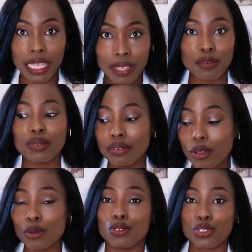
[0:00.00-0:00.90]
even
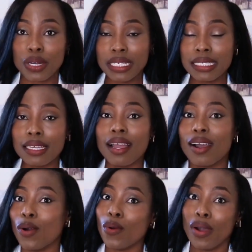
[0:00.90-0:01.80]
on trend
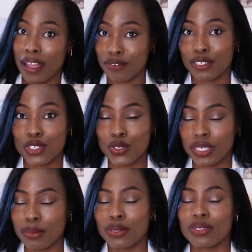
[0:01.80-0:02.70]
or after
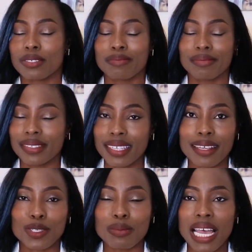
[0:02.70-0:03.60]
trend because there
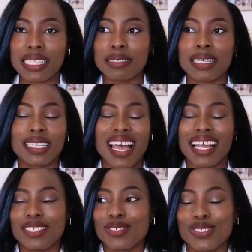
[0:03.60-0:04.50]
are some items that
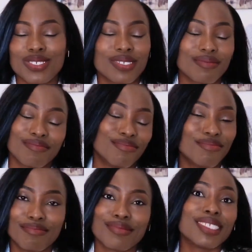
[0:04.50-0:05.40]
I just
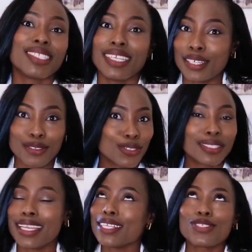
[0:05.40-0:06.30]
they are not
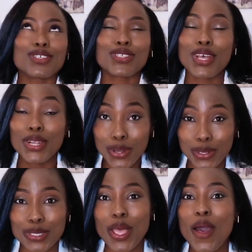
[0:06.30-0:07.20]
they are just
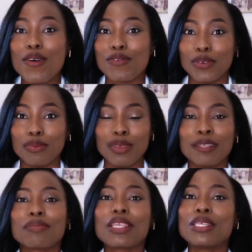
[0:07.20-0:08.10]
not for me.
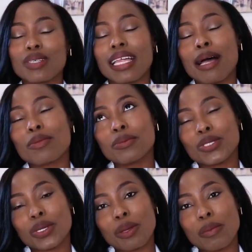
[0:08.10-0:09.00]
So I'm gonna be
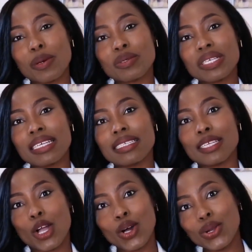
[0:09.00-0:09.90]
talking about is
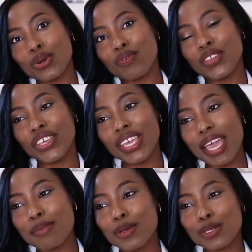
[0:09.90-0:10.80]
the color of the
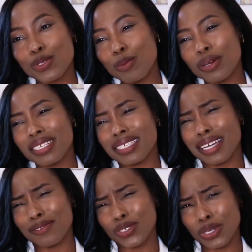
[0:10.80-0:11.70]
year because nobody is
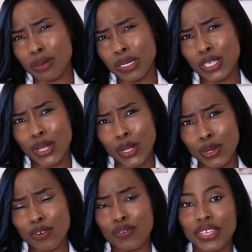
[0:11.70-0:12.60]
kind of talking about the
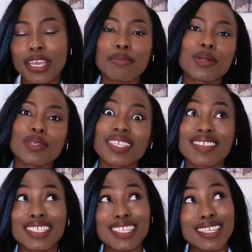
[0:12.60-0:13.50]
color of the year because there
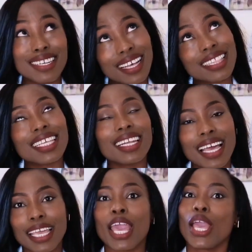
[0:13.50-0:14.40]
is nothing
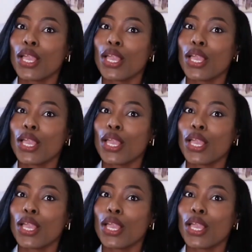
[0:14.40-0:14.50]
like